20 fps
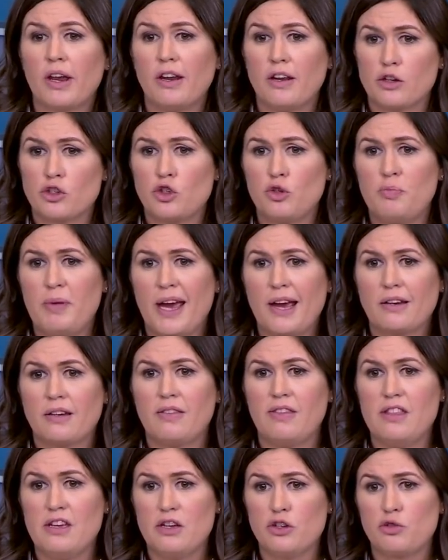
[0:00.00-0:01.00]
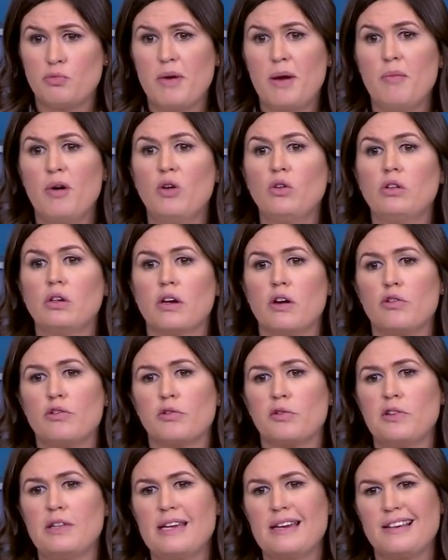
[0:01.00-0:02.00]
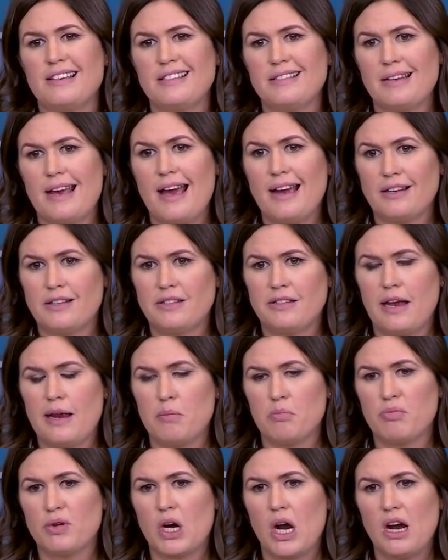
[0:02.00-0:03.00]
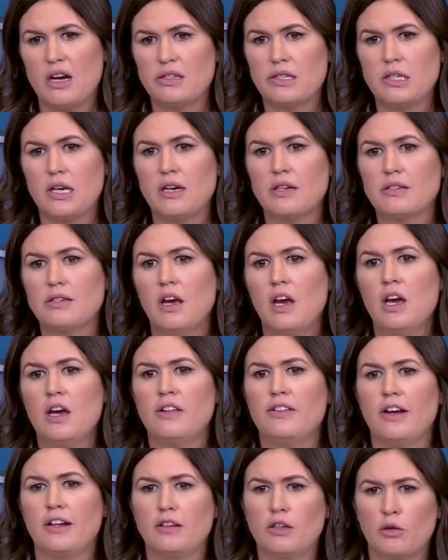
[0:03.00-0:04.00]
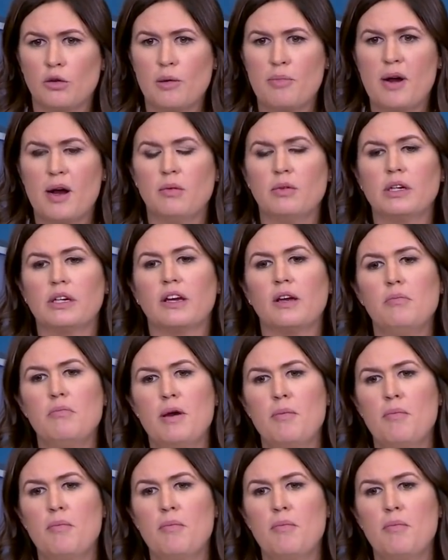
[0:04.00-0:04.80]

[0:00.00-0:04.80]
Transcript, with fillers: can expect this memo to go through the exact same process that the Republican